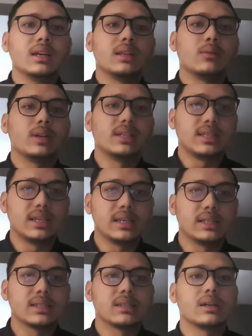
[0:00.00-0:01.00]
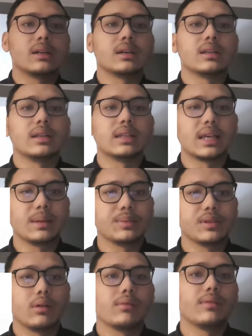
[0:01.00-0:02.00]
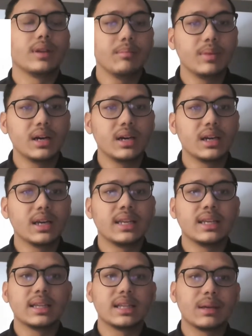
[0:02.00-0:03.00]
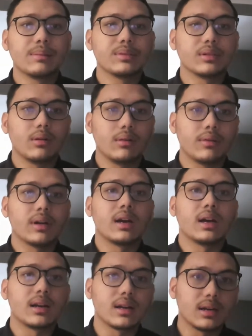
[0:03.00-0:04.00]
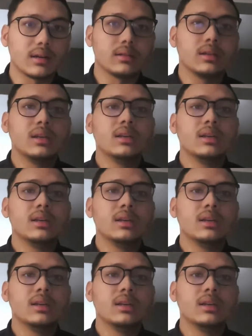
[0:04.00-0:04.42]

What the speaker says: which is the types of riba and the types of gharar.